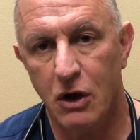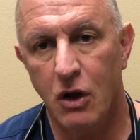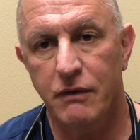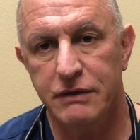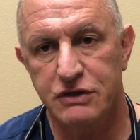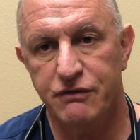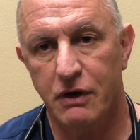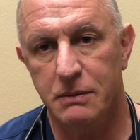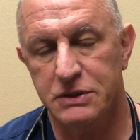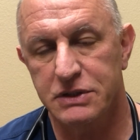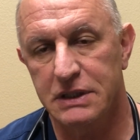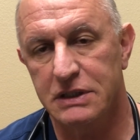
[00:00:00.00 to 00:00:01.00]
All these
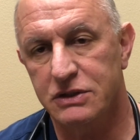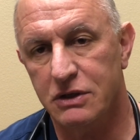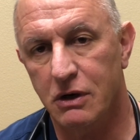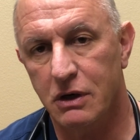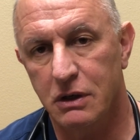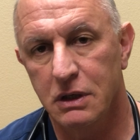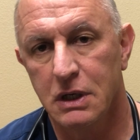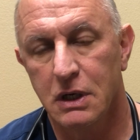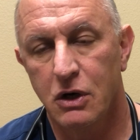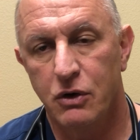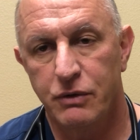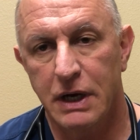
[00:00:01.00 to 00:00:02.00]
pharmacies are
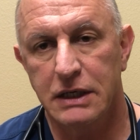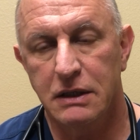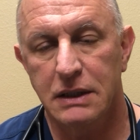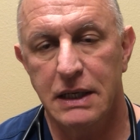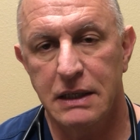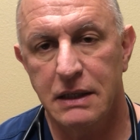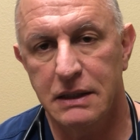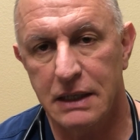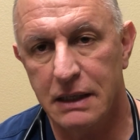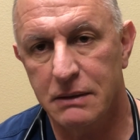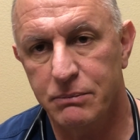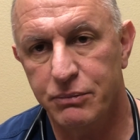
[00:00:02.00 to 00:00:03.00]
regulated
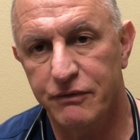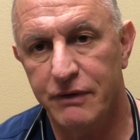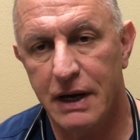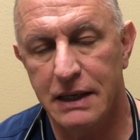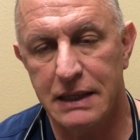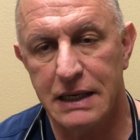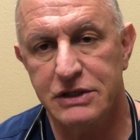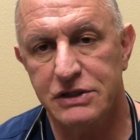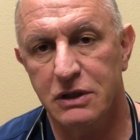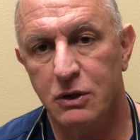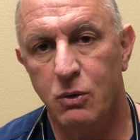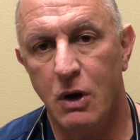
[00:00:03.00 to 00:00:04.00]
and provide
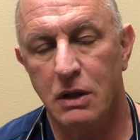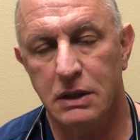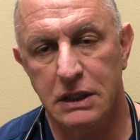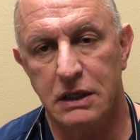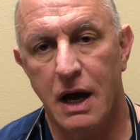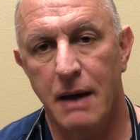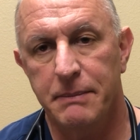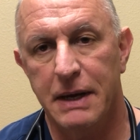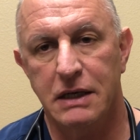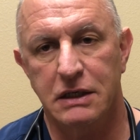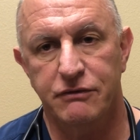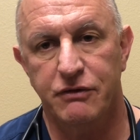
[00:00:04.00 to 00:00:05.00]
excellent quality
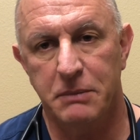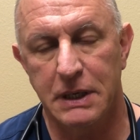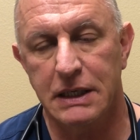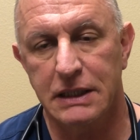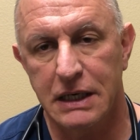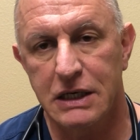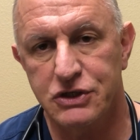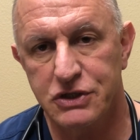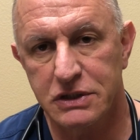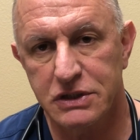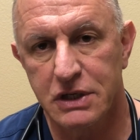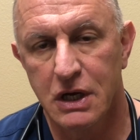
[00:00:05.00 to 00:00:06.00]
compounding for
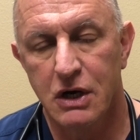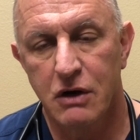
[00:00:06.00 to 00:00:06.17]
medications.